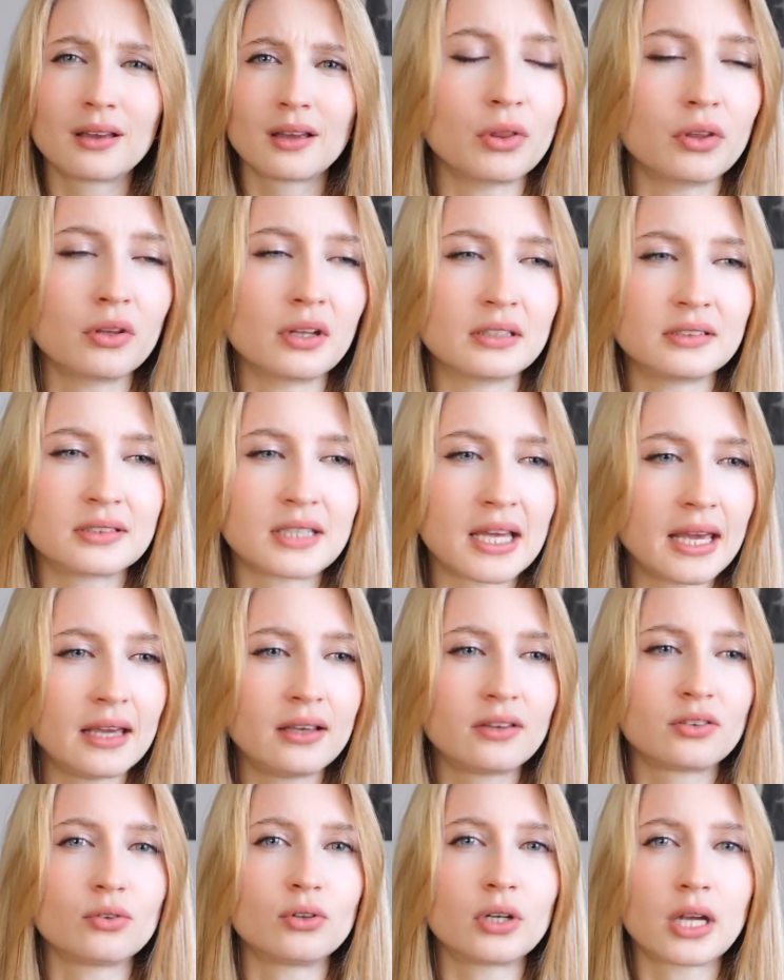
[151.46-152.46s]
whether that's
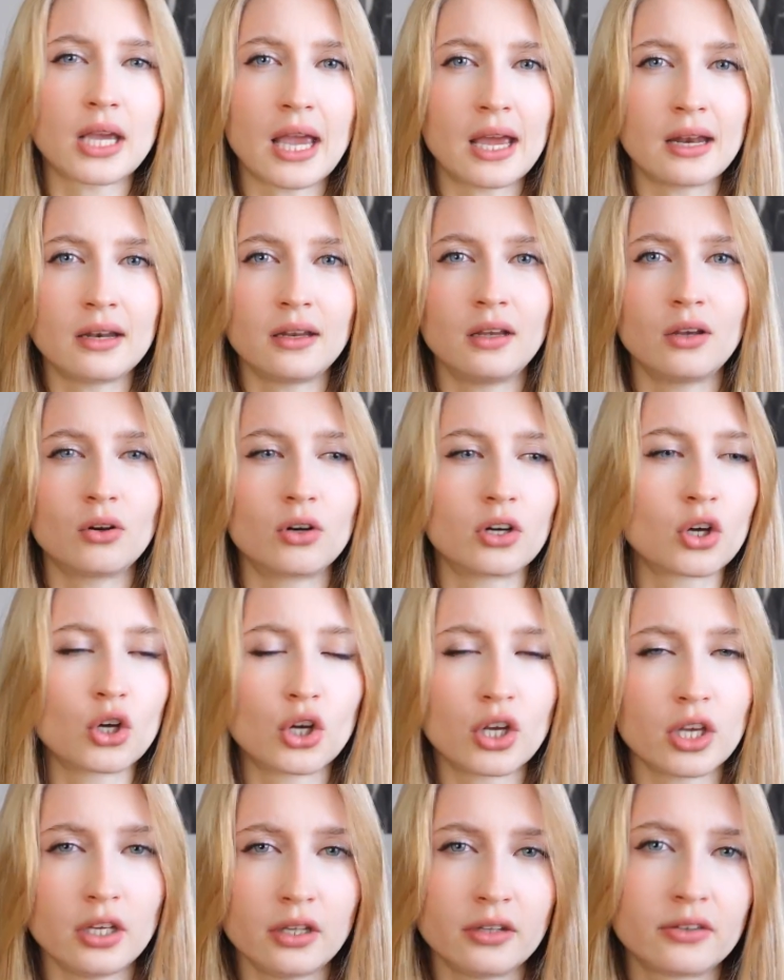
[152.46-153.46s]
cakes or candy or
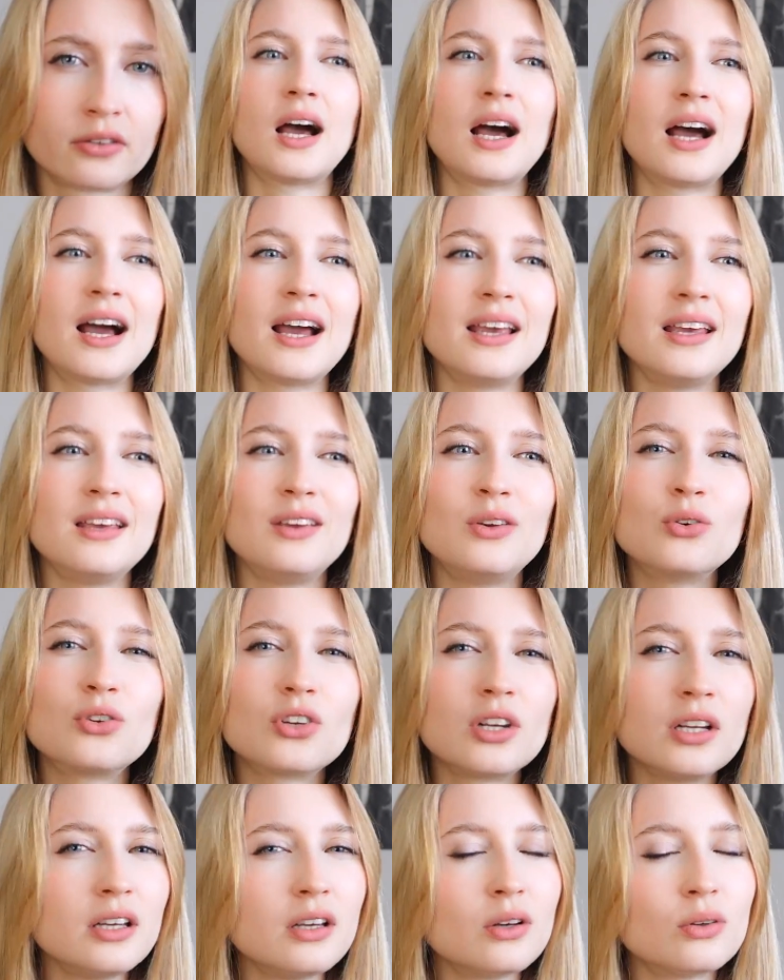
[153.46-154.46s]
cookies, I
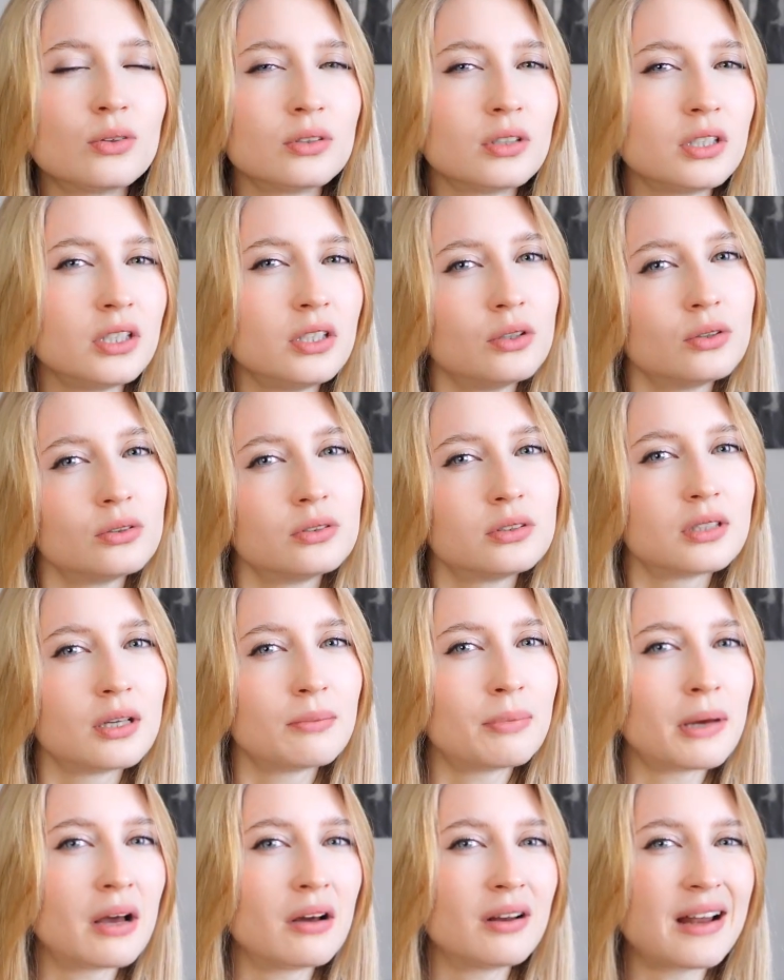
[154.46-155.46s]
usually only use
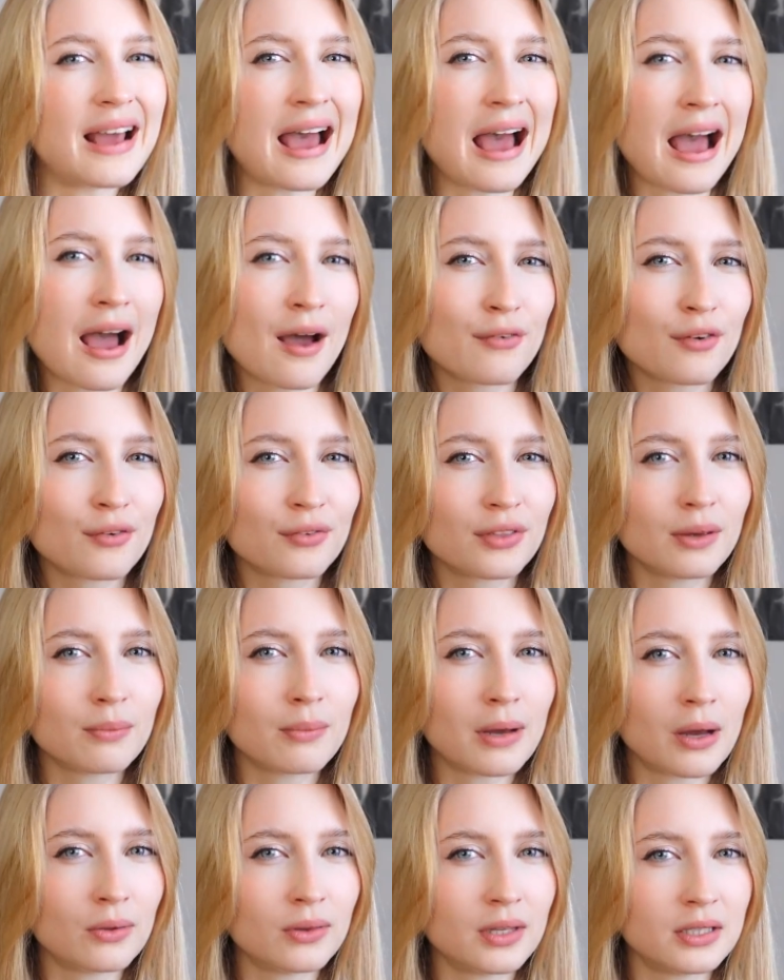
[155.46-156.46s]
about half of the
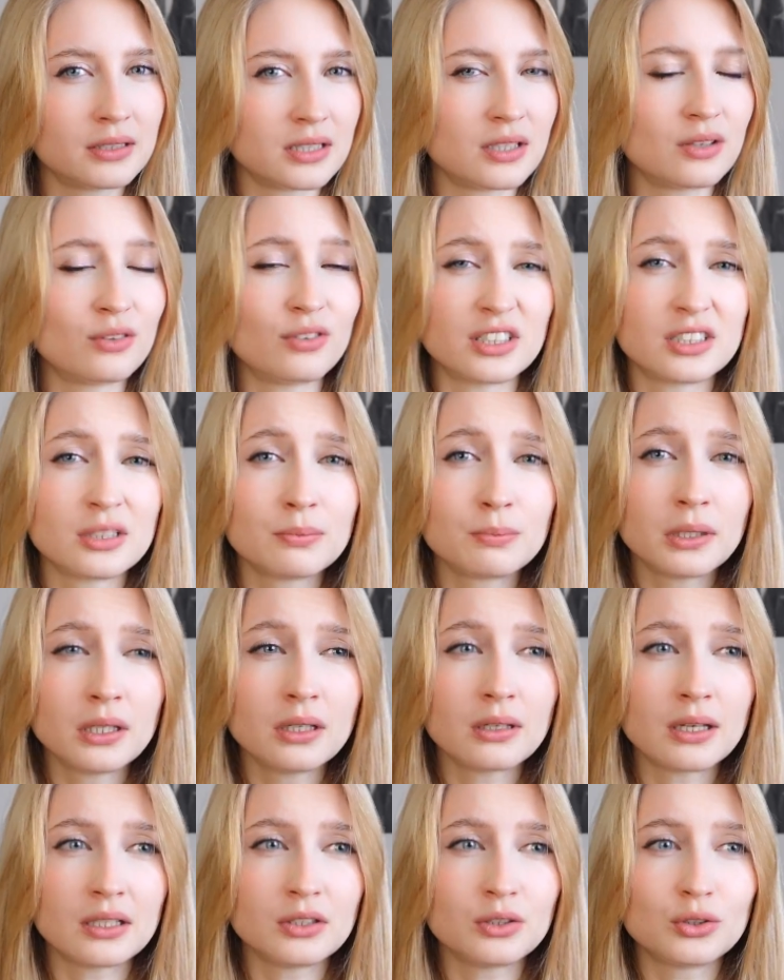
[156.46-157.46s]
amount that's in the
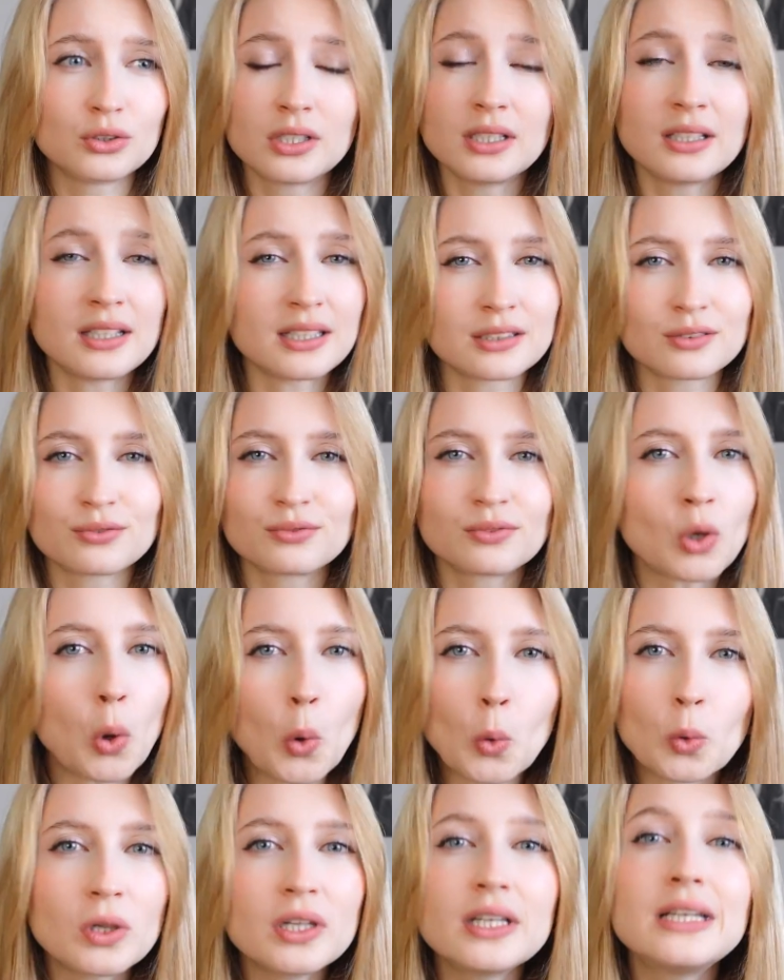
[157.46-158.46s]
recipe, and usually that's
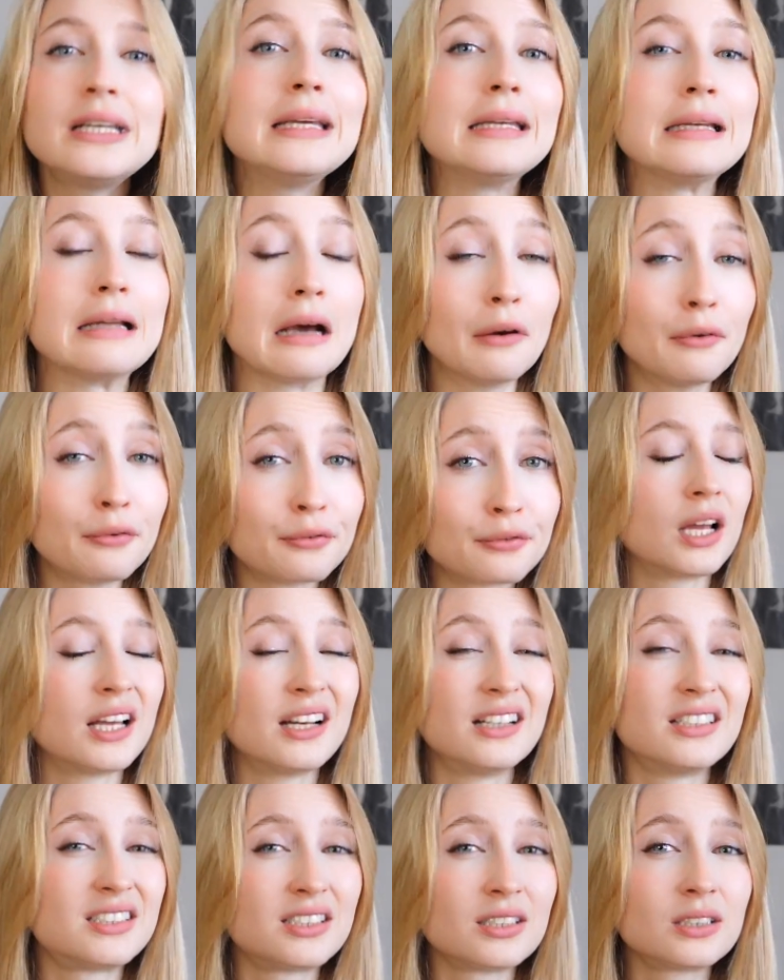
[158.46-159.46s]
totally enough. And
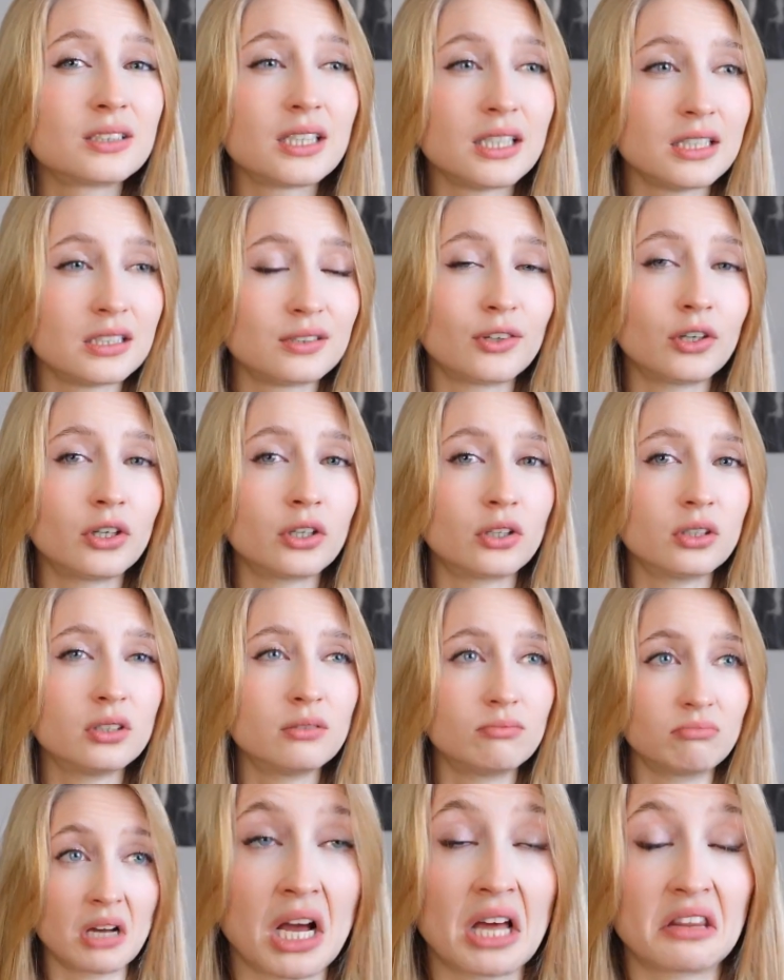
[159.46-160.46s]
it still tastes very
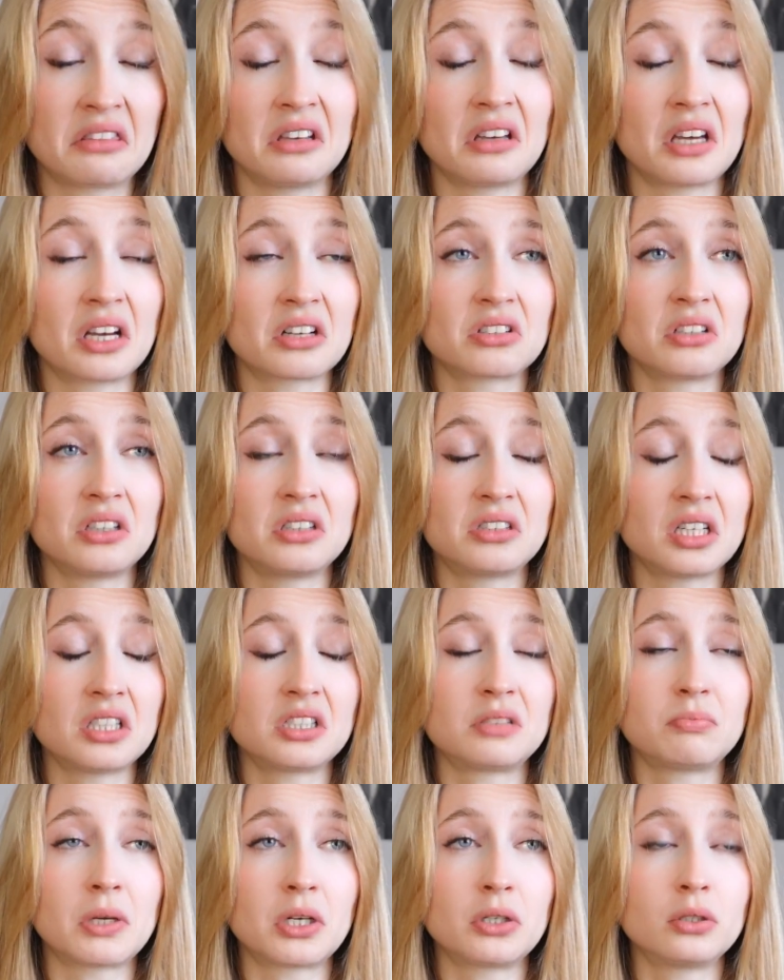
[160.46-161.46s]
good. I think actually it
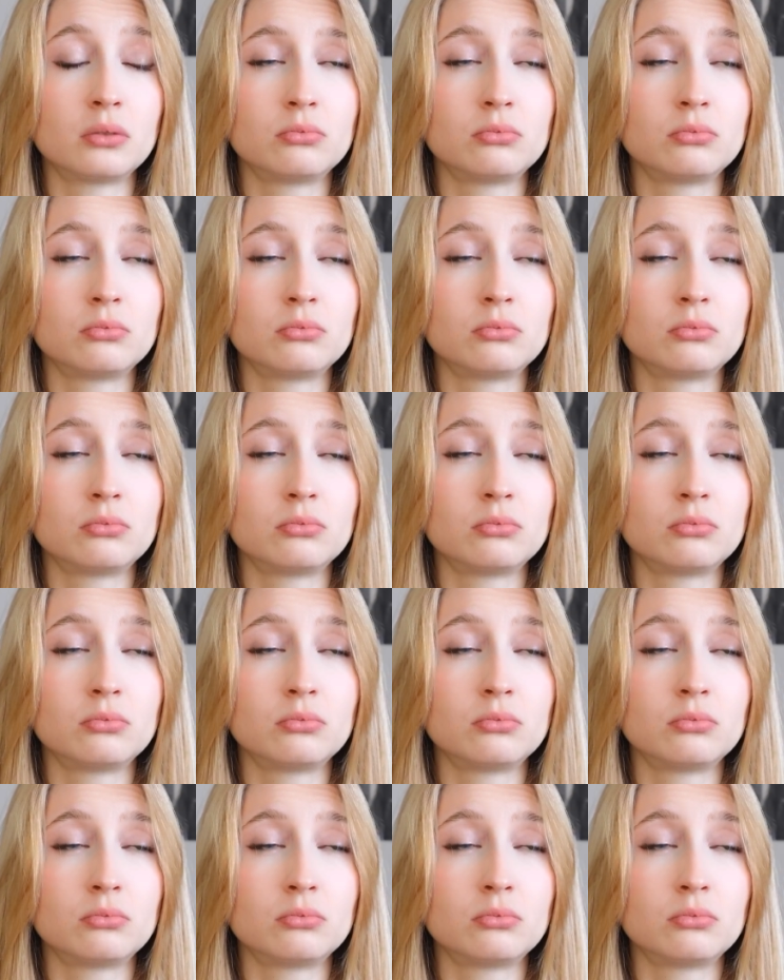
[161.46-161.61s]
tastes better